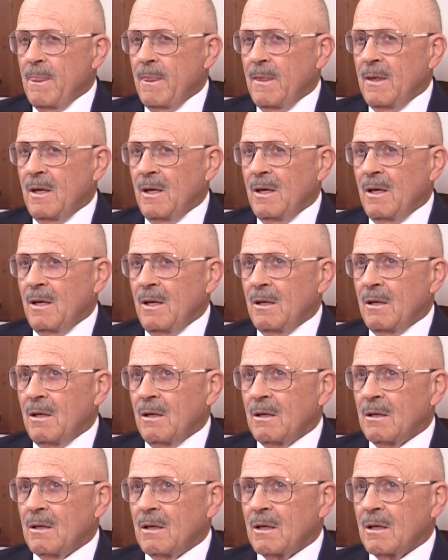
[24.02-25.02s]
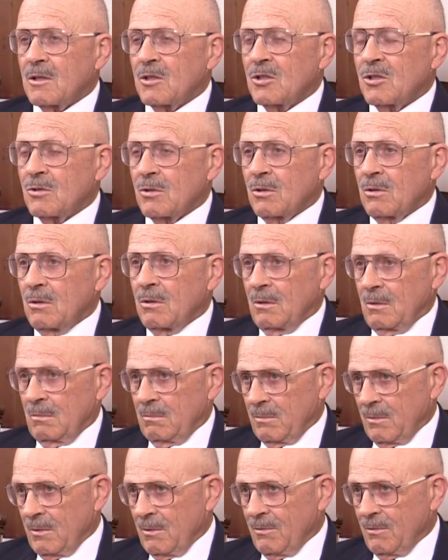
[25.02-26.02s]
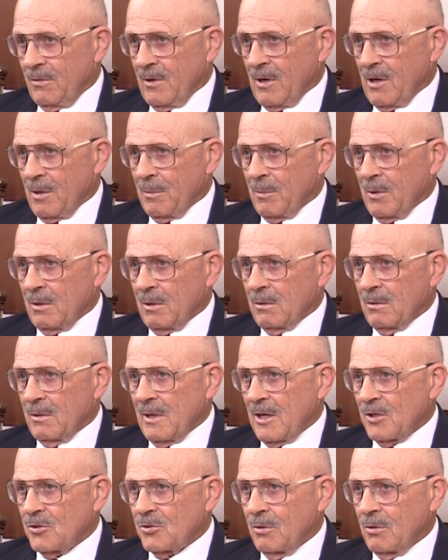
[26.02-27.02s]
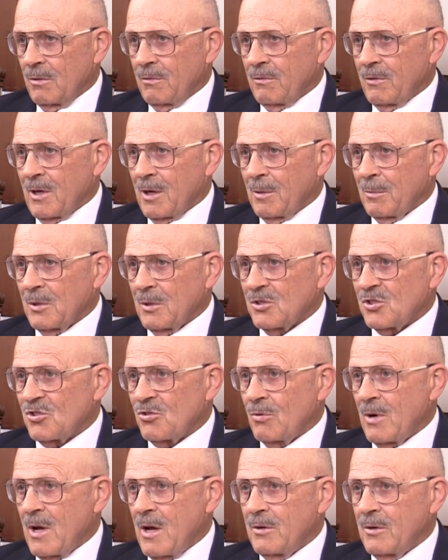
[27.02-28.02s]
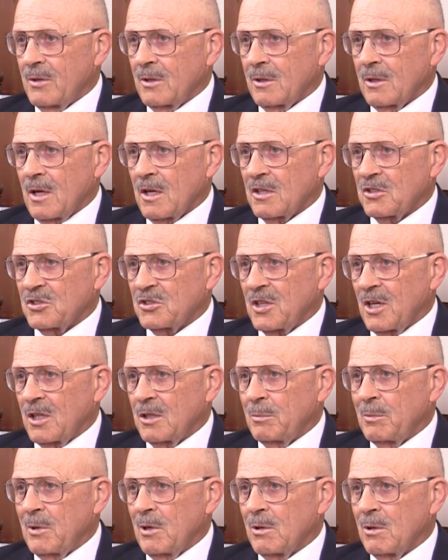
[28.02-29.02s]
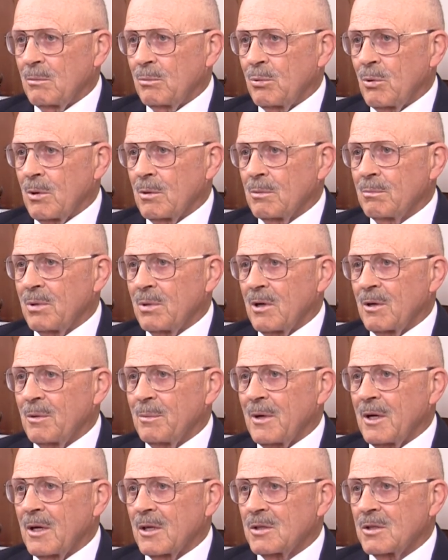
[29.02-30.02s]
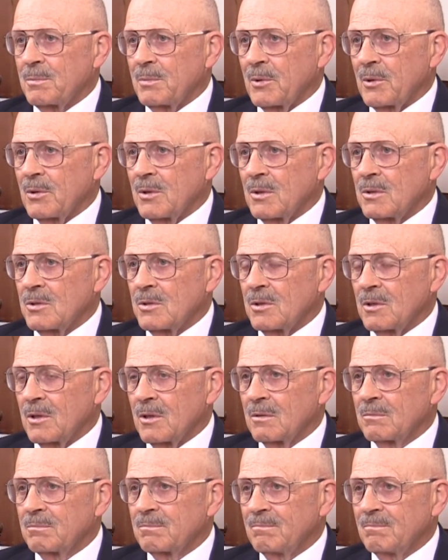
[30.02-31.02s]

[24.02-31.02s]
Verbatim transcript: the external environment, natural environment surrounding that has got to be an important part of my experience here.